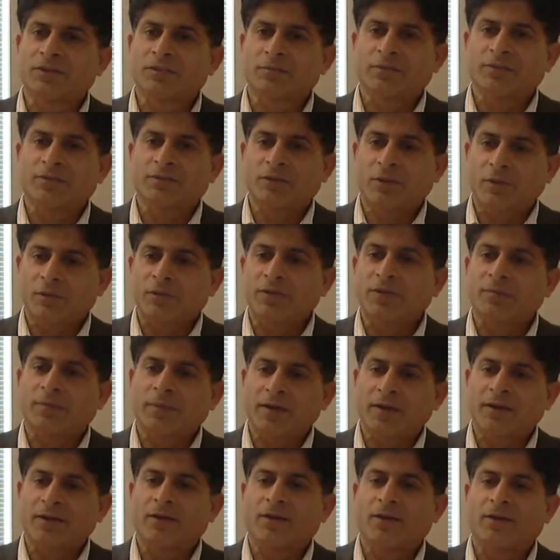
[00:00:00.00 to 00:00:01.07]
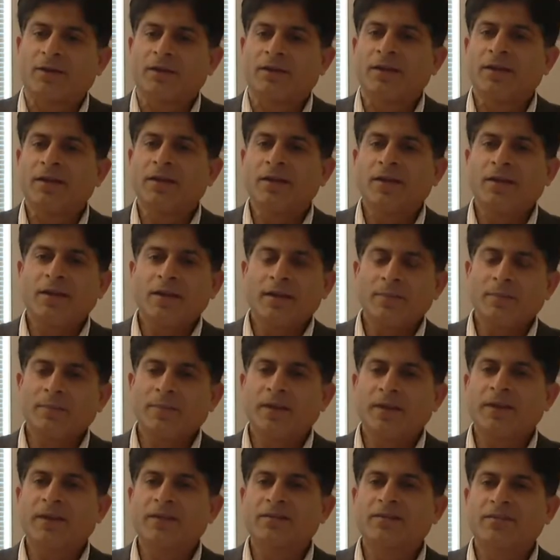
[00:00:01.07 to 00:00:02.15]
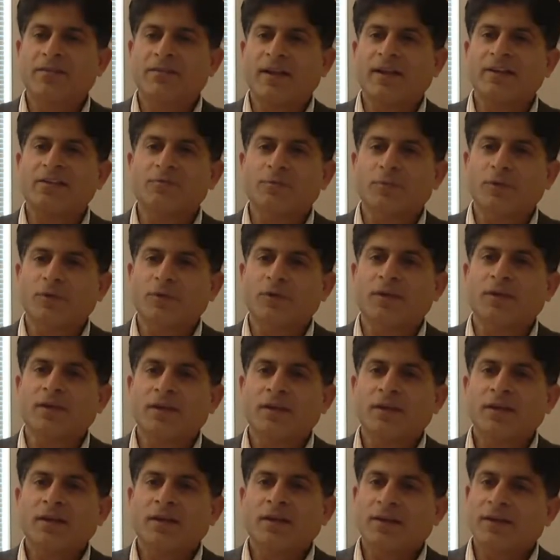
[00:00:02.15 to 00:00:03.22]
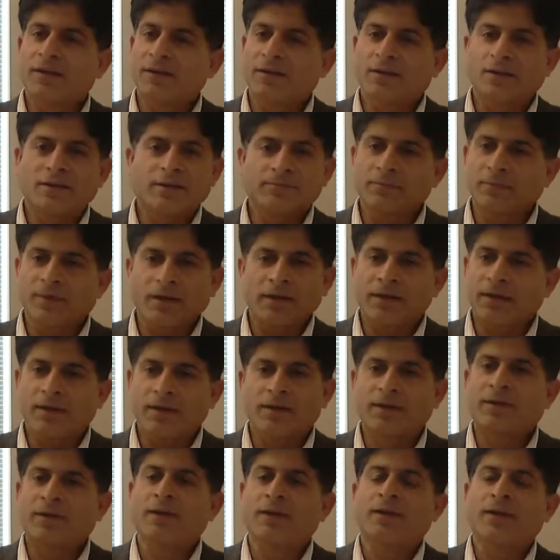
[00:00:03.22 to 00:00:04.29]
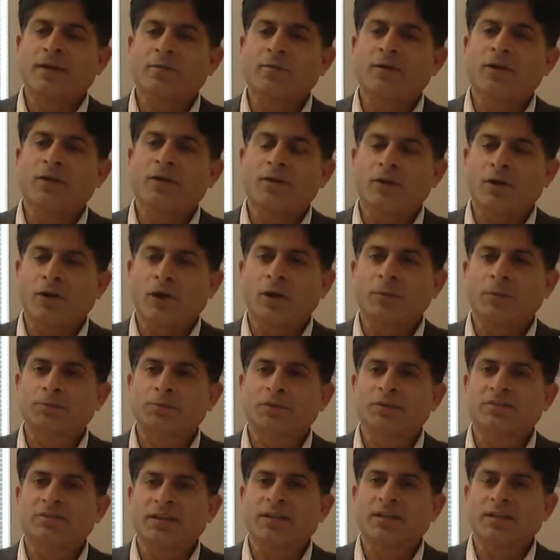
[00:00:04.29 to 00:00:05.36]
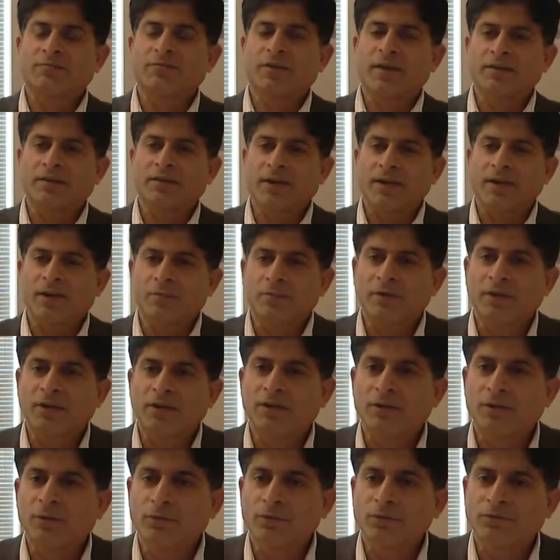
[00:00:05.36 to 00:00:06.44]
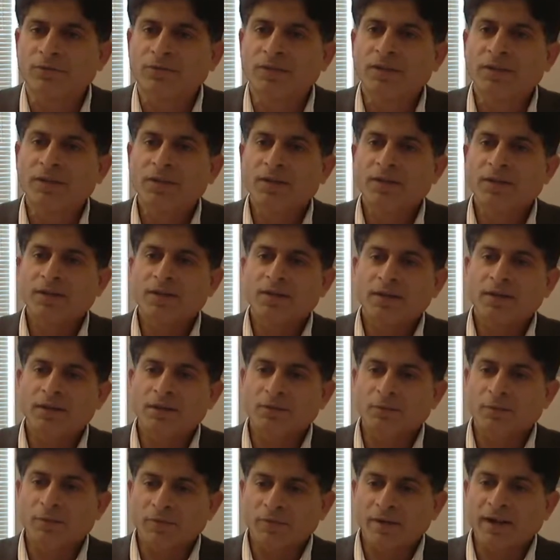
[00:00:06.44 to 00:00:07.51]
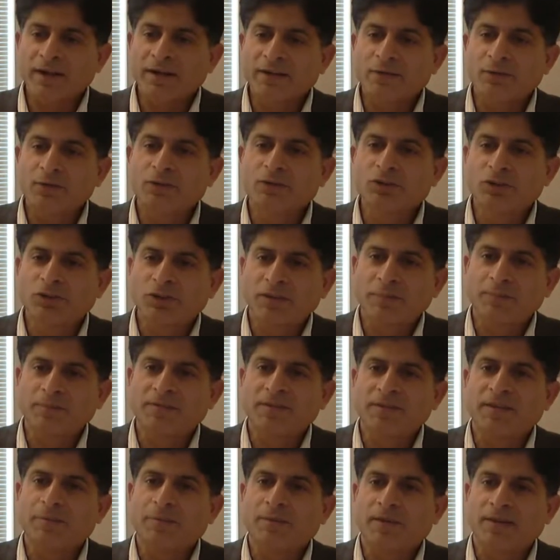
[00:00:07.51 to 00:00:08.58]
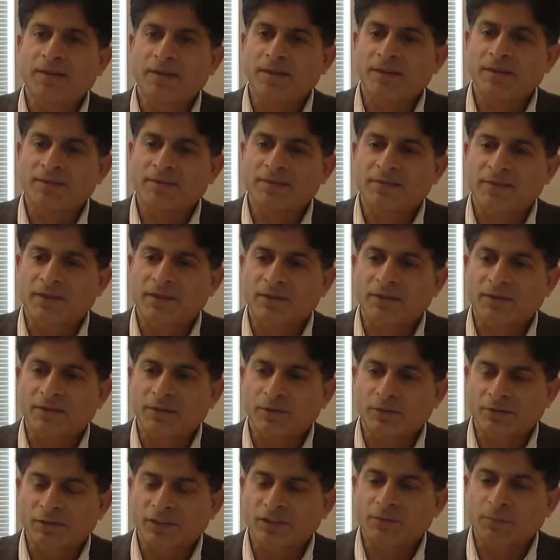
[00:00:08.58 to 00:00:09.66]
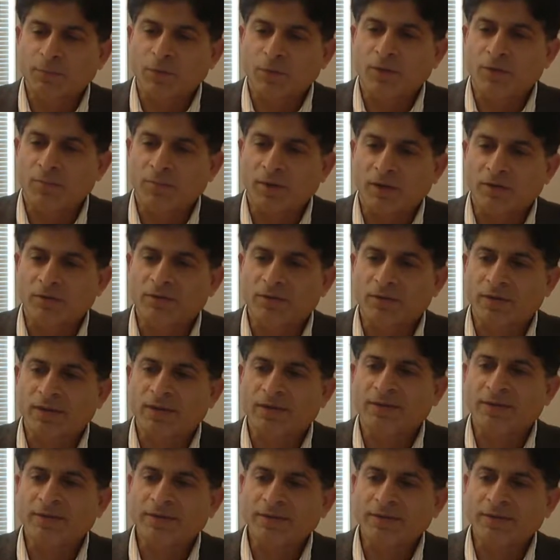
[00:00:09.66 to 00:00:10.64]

which don't depend on MPLS transport are equally good options, and in fact are being used to provide those cheap CPEs that you just spoke about, right?